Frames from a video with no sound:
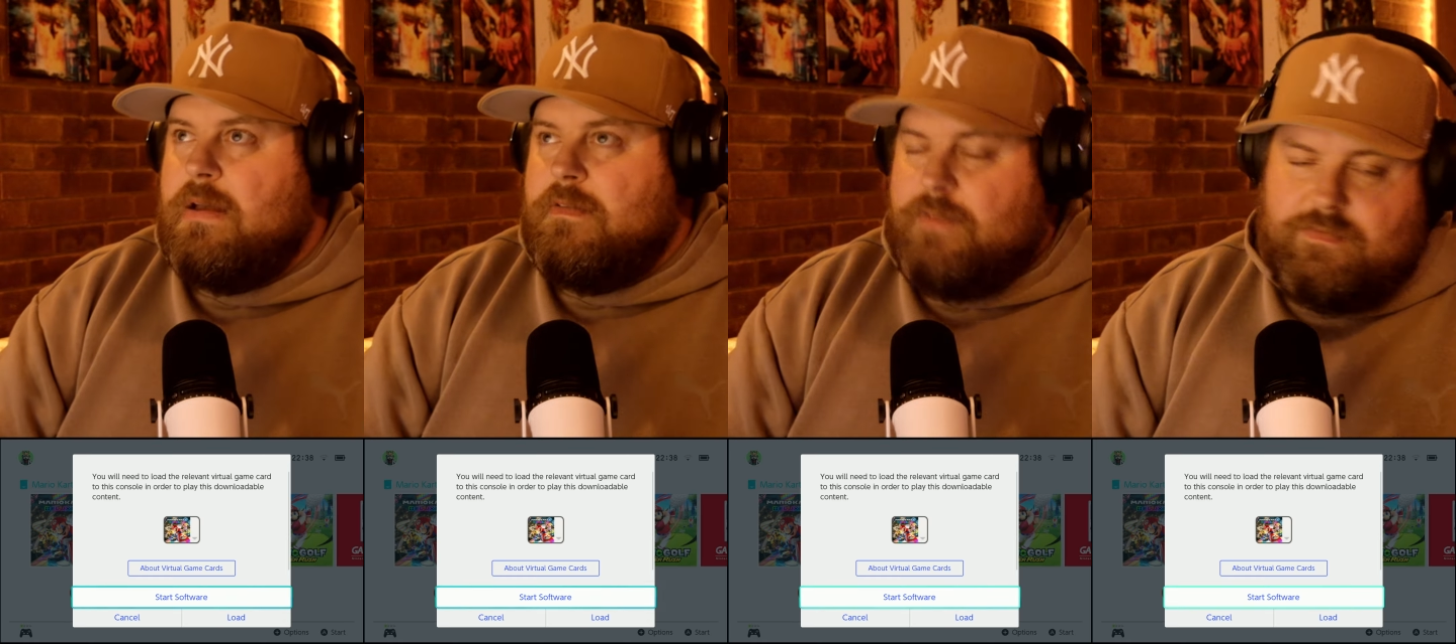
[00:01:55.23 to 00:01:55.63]

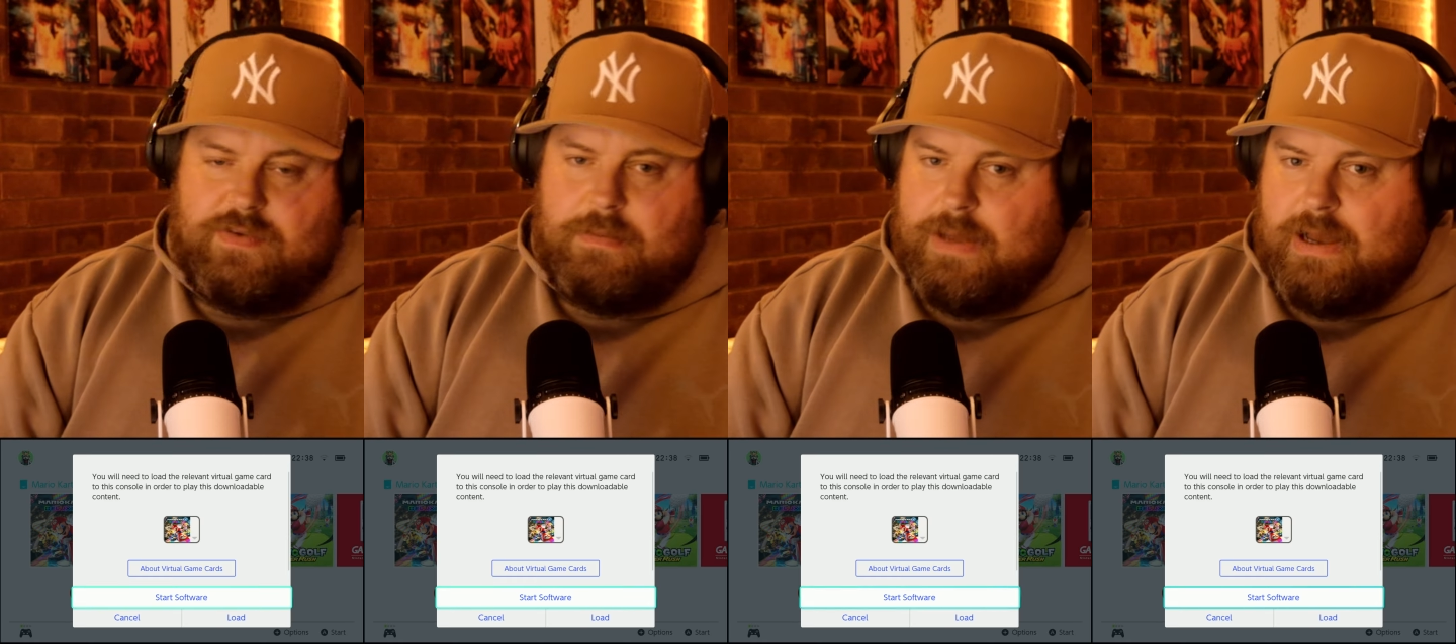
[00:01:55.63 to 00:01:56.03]

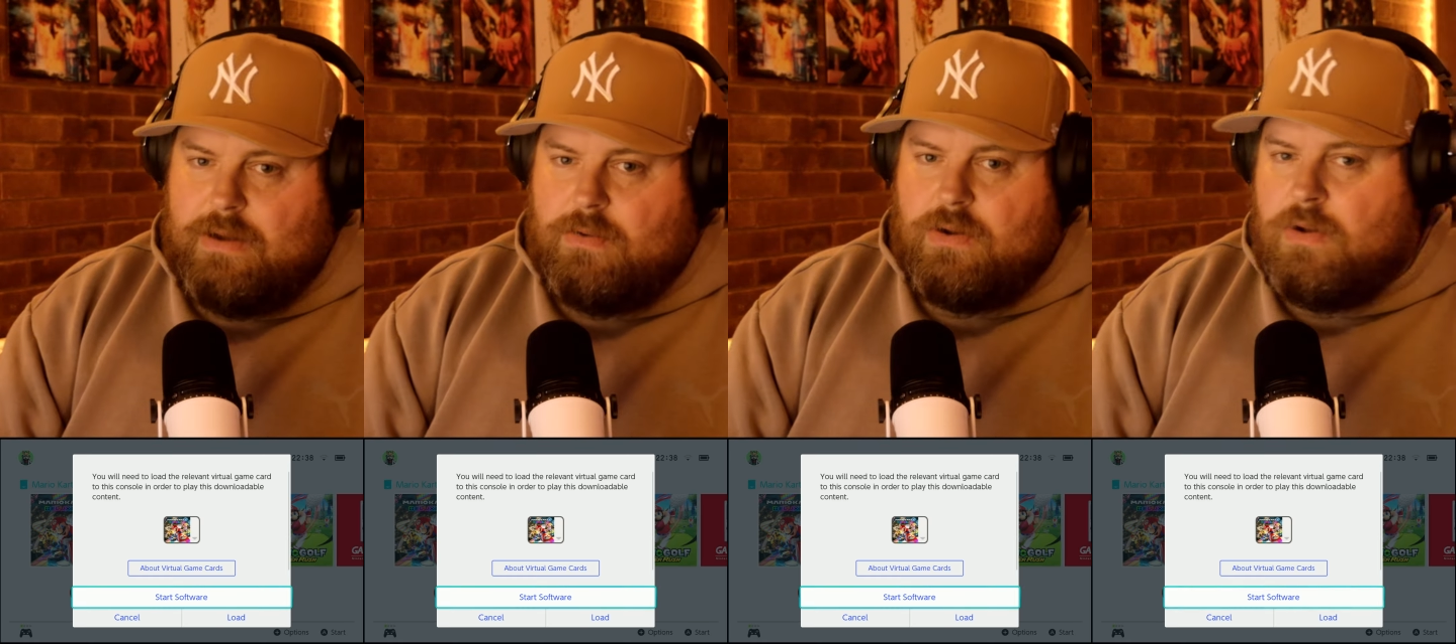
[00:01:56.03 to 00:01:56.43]
faffing
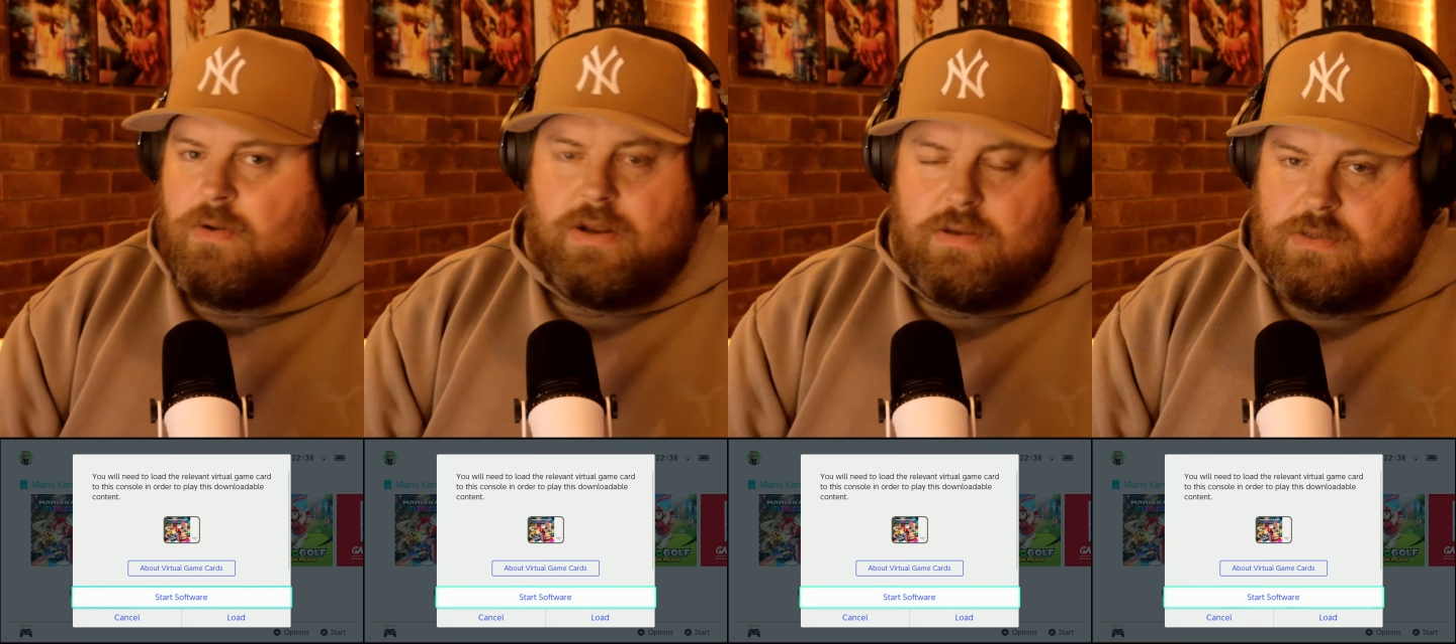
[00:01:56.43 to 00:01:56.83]
about,
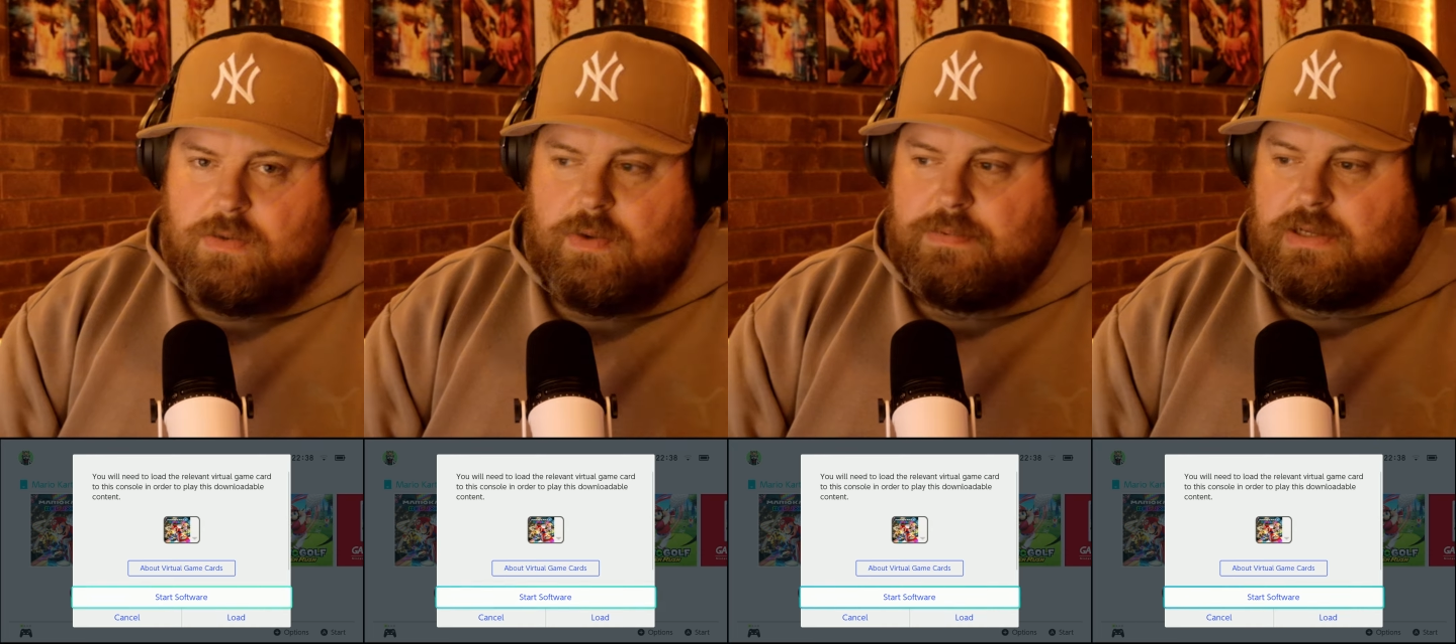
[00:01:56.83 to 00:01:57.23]
logging onto a
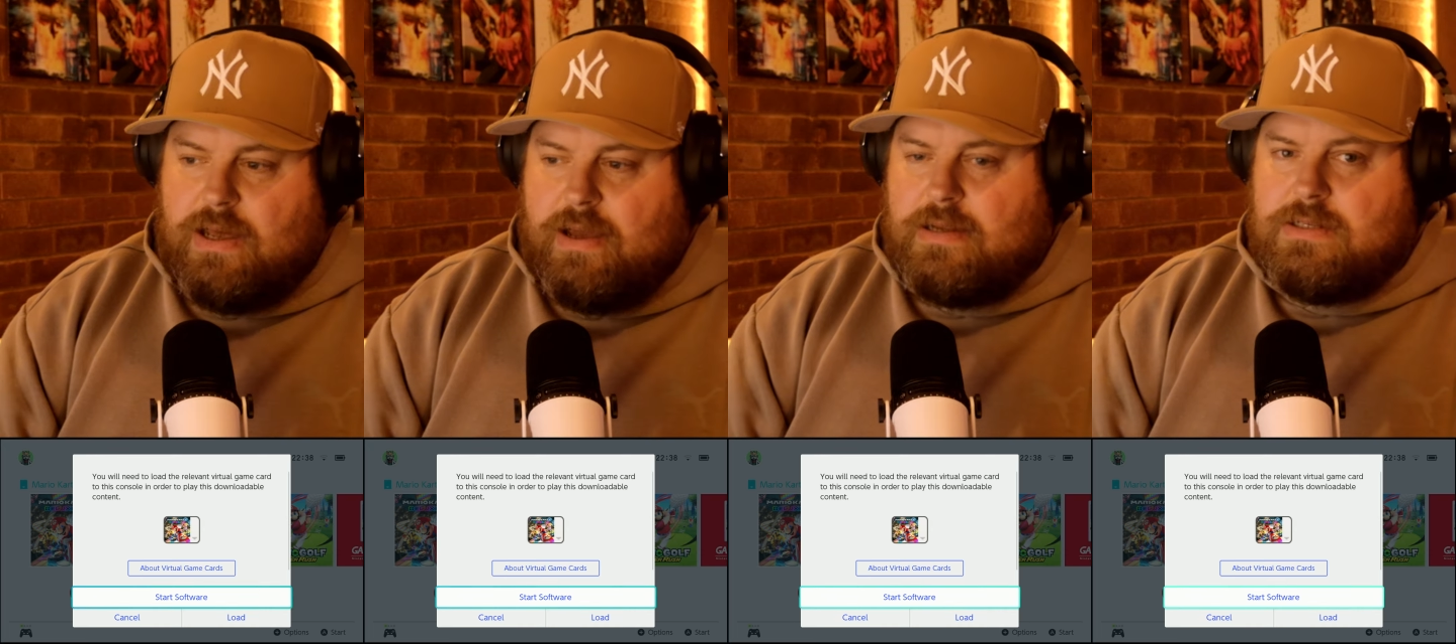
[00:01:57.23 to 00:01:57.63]

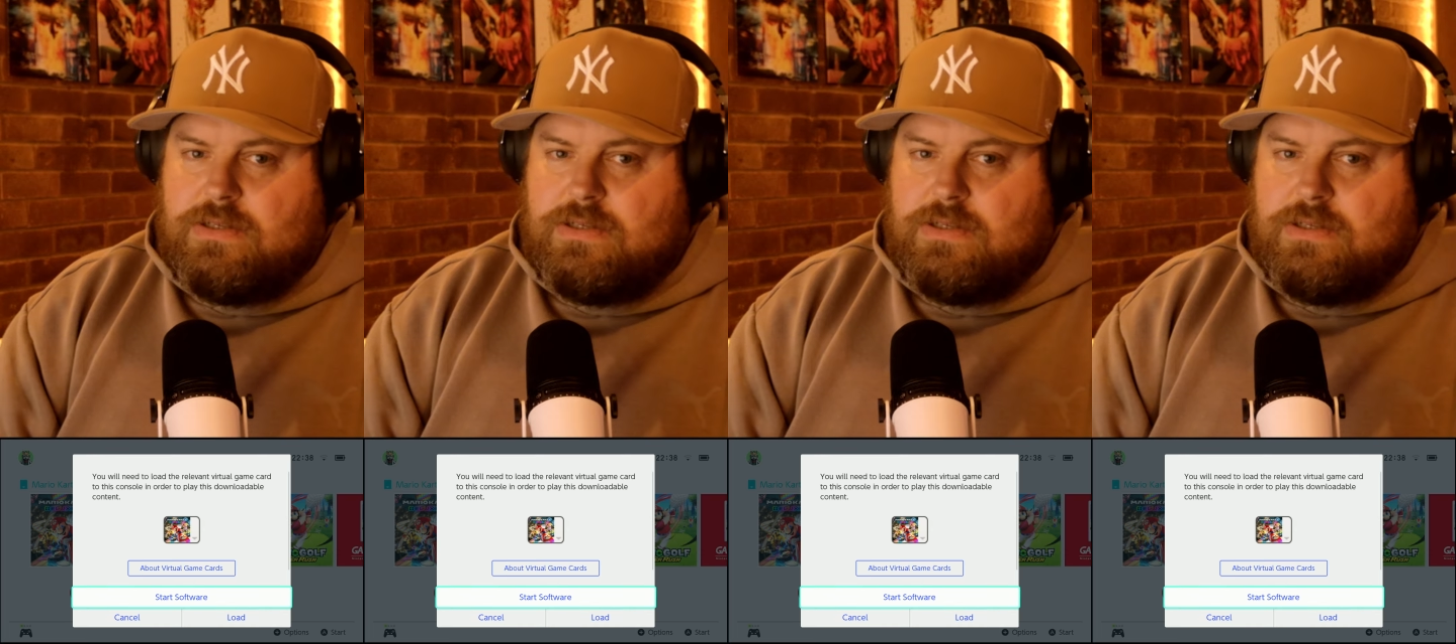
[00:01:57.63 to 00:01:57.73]
website